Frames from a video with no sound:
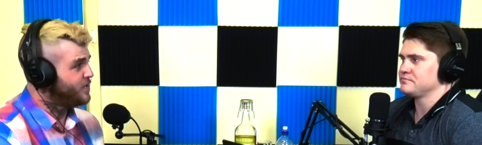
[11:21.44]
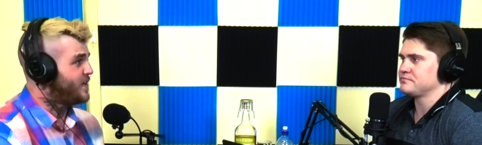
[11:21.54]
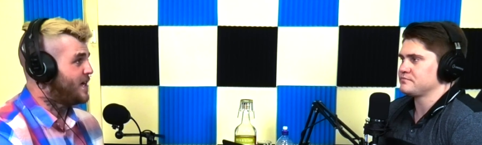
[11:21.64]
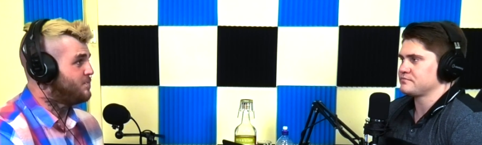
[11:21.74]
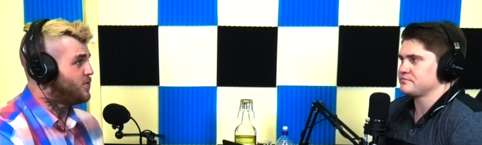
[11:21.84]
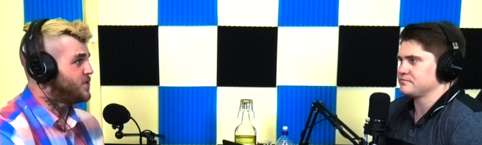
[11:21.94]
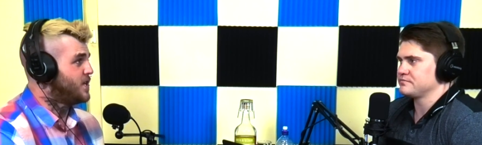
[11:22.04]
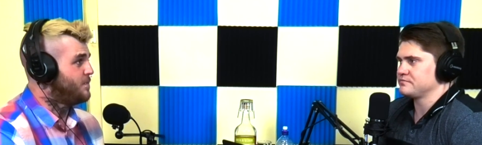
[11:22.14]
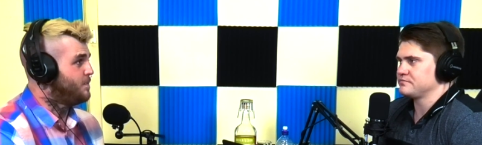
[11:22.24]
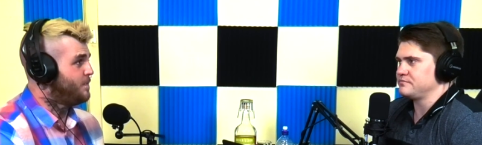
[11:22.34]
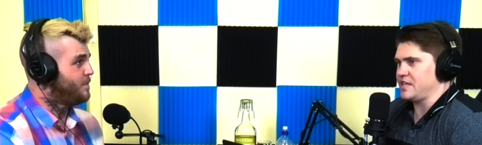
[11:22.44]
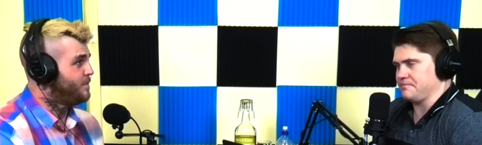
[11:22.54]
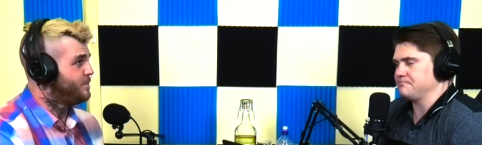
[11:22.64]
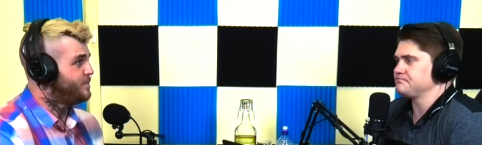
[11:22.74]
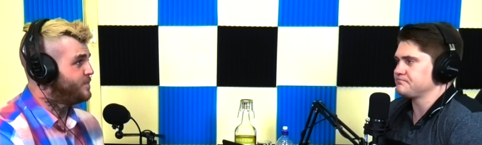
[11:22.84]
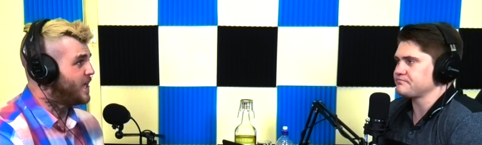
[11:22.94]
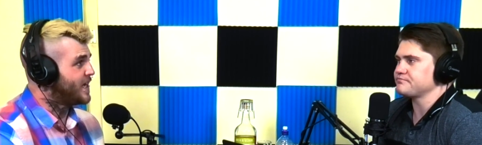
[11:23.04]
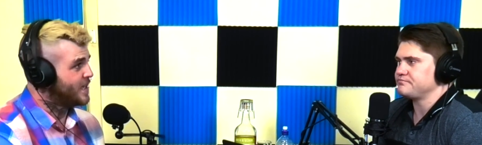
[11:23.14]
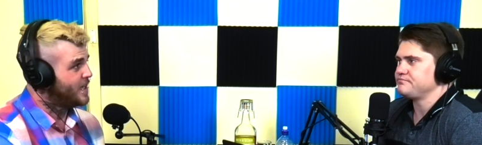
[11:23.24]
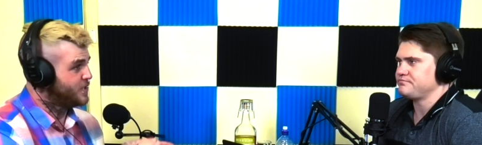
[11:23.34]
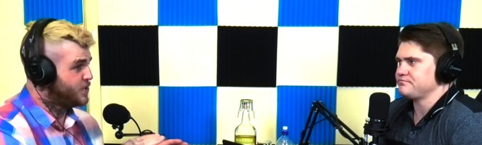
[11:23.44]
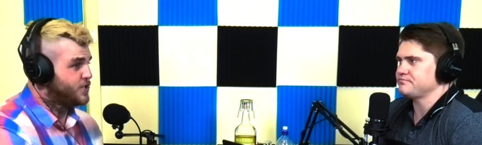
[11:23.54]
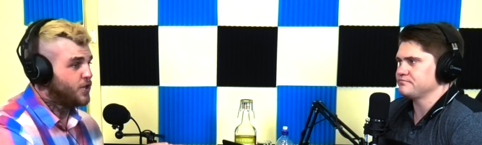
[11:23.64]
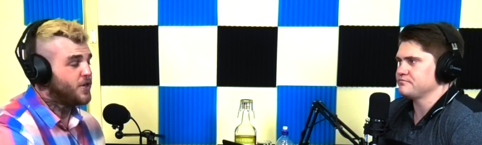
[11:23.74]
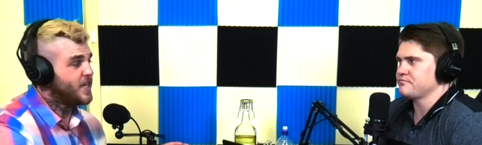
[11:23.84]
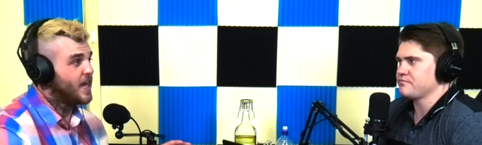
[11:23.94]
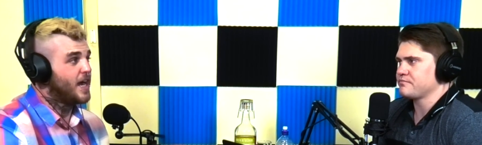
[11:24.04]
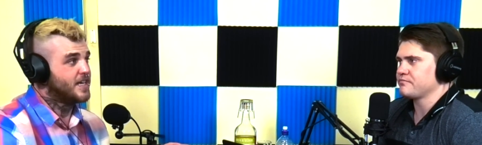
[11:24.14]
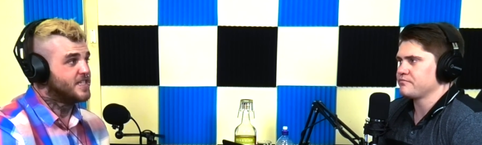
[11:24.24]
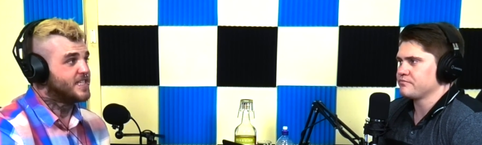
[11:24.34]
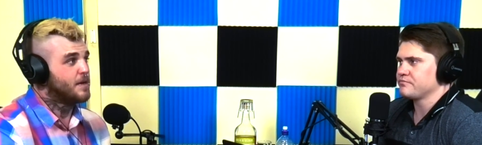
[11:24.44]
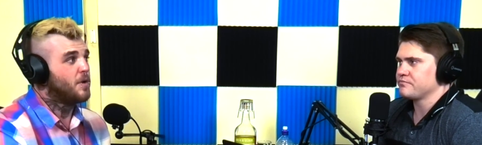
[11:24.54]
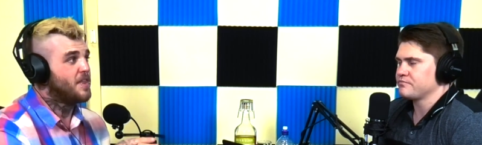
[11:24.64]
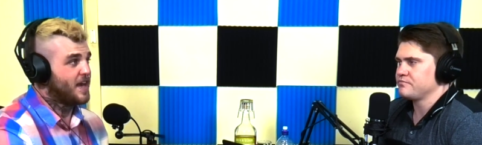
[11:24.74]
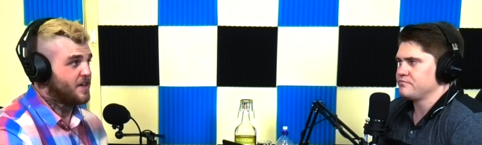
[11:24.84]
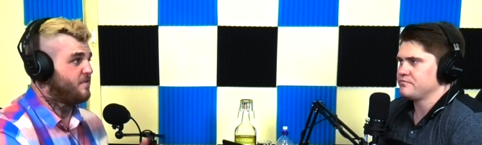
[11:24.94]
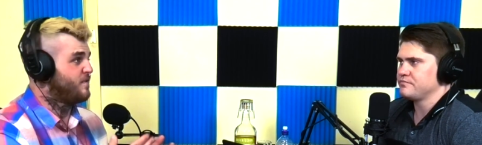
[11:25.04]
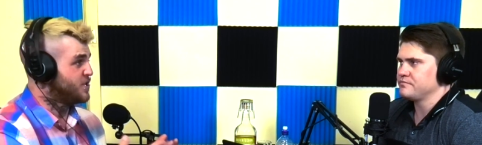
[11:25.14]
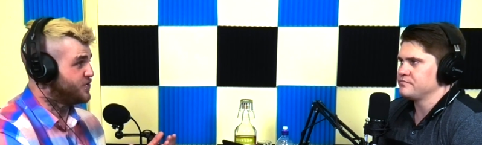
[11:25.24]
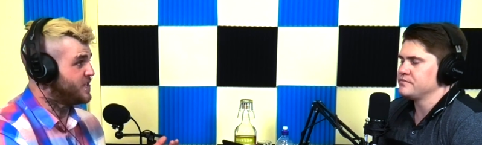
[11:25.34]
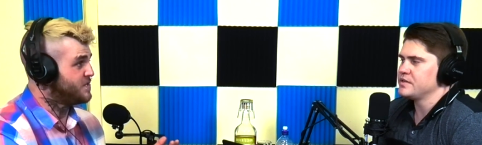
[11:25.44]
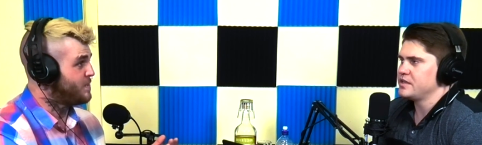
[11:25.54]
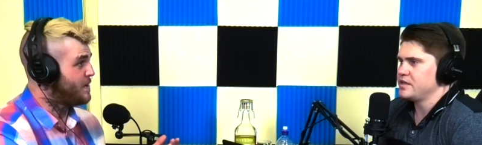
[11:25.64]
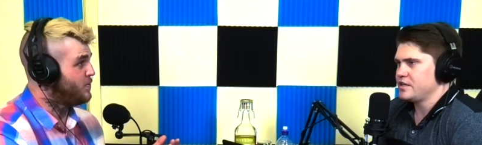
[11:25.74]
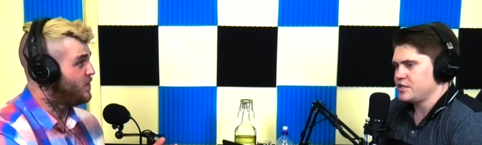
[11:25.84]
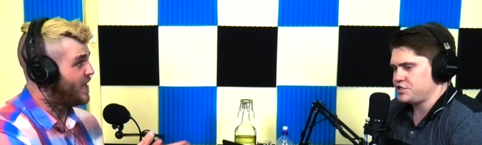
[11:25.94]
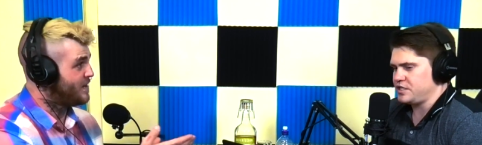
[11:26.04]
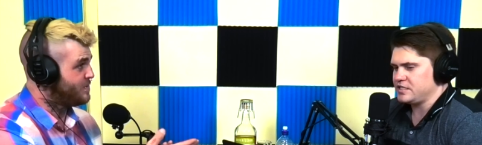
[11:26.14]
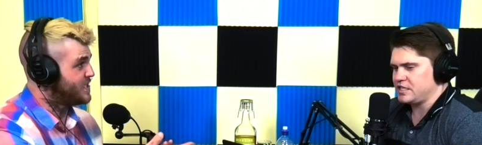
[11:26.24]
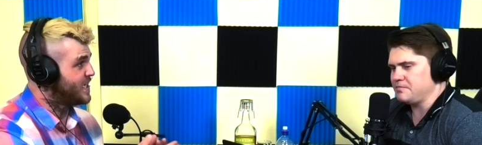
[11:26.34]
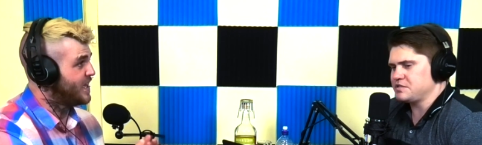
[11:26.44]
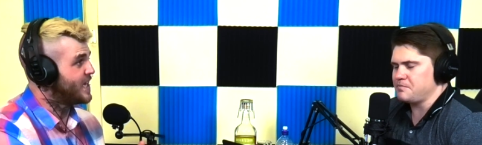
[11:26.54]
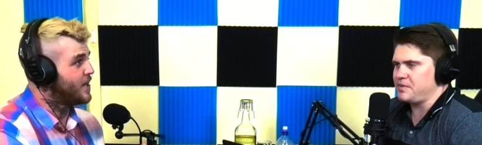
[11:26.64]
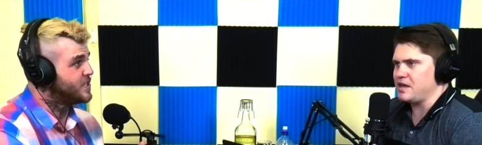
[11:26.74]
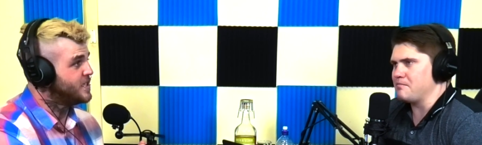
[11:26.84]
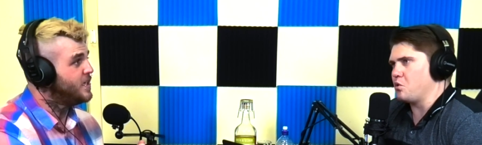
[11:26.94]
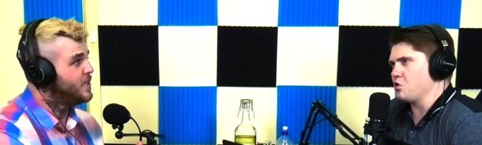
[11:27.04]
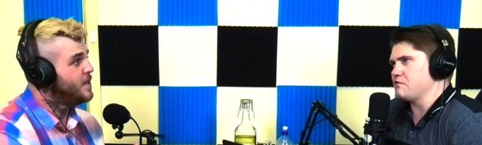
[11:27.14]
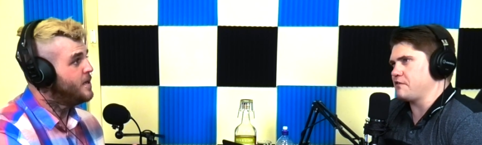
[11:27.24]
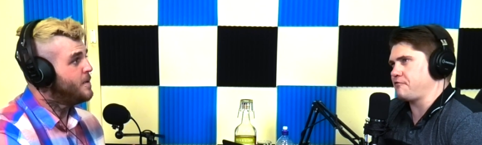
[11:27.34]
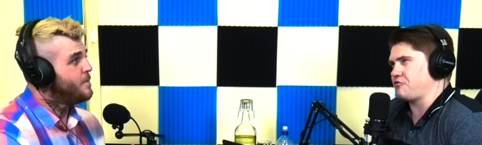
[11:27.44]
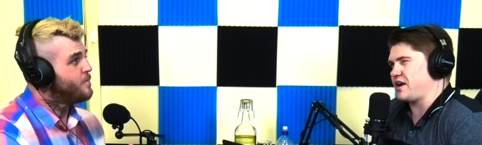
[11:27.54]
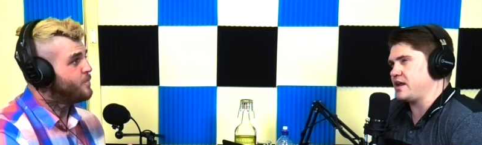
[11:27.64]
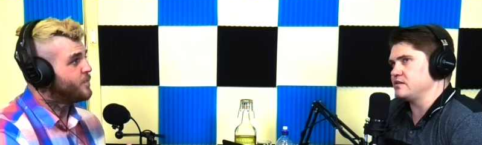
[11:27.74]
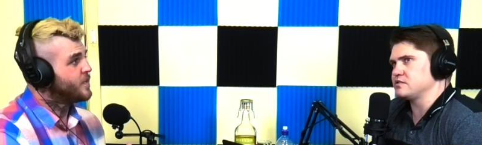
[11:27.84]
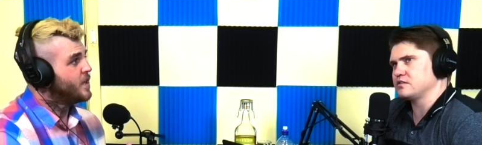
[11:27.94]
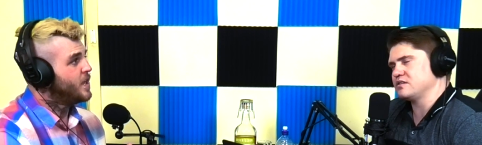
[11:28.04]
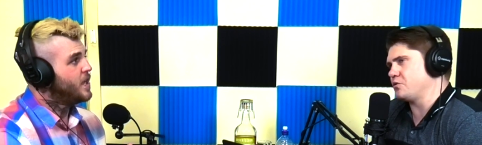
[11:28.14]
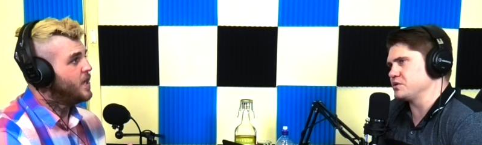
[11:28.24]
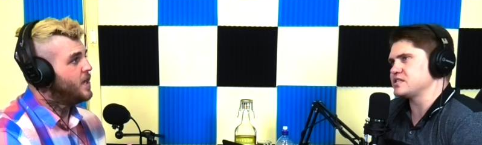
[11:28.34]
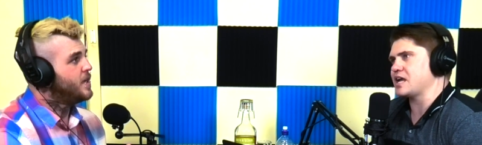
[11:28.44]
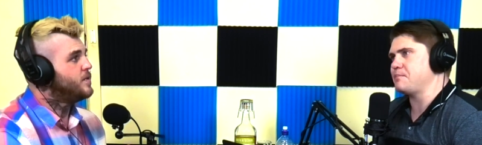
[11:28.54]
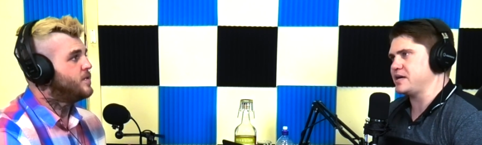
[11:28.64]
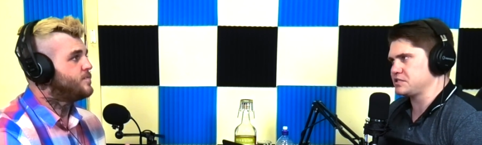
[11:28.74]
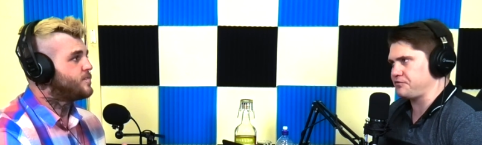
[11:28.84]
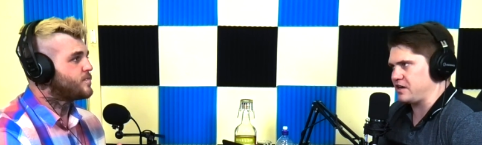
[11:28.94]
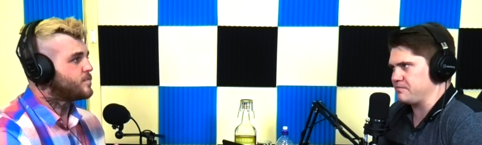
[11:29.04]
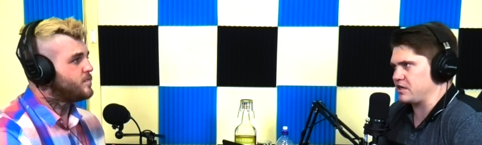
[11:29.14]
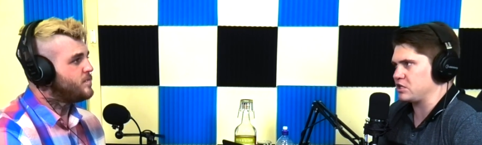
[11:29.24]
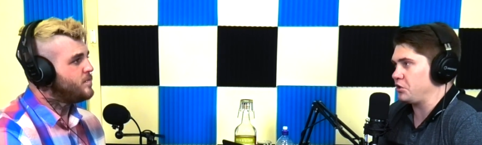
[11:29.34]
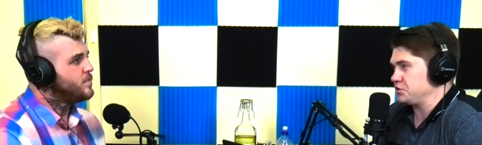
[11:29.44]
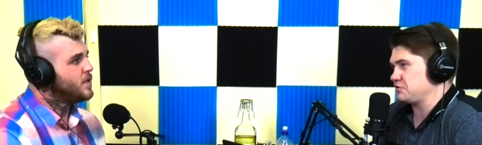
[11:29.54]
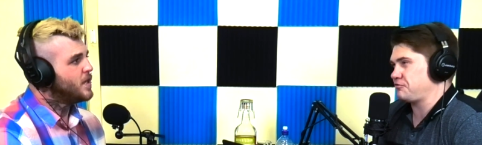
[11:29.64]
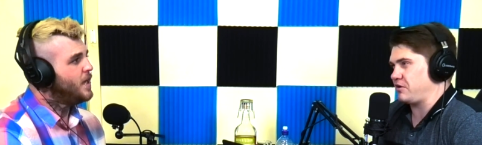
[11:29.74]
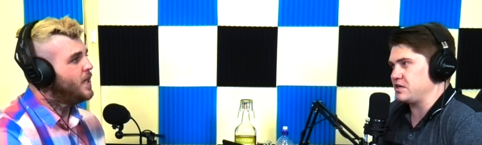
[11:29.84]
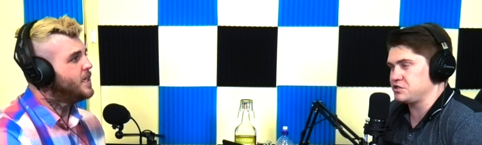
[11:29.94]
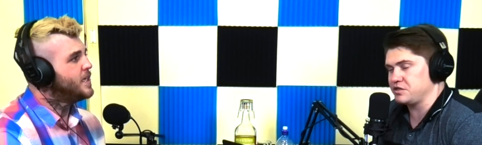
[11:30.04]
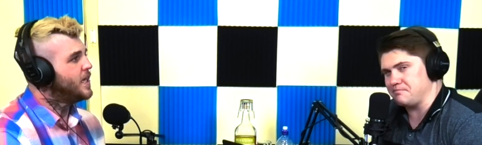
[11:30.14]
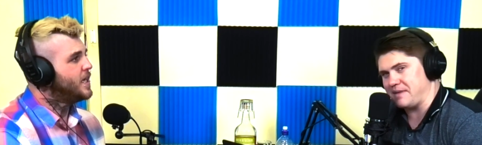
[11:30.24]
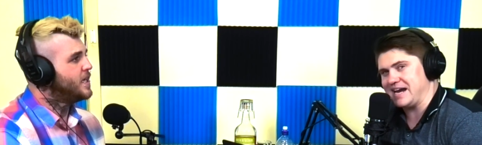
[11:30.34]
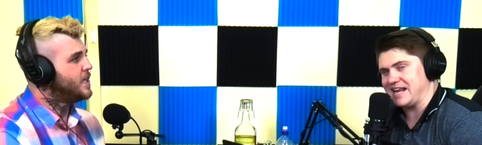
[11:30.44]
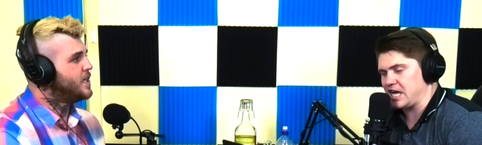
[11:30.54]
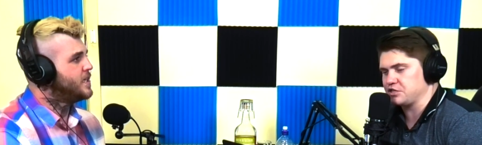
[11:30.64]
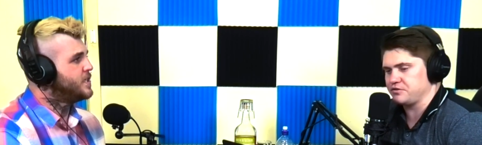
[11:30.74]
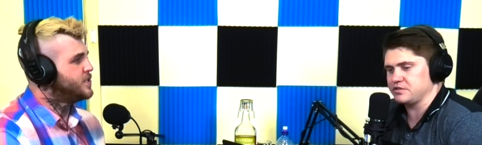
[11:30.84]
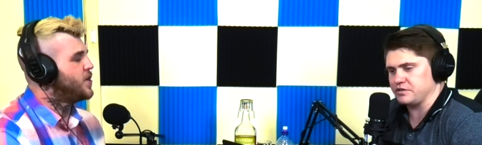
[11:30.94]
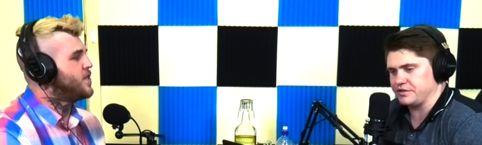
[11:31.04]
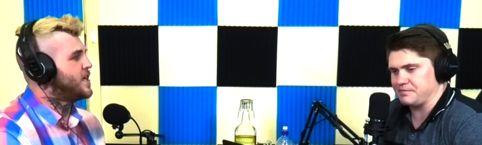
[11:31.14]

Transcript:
Speaker 1: have had more time. Yep. Like uh, Joni, I understand why that could frustrate some people. That she seemed to character. be a more
Speaker 2: of a friend. I wouldn't say a best friend, but a closer friend to the main actress no, or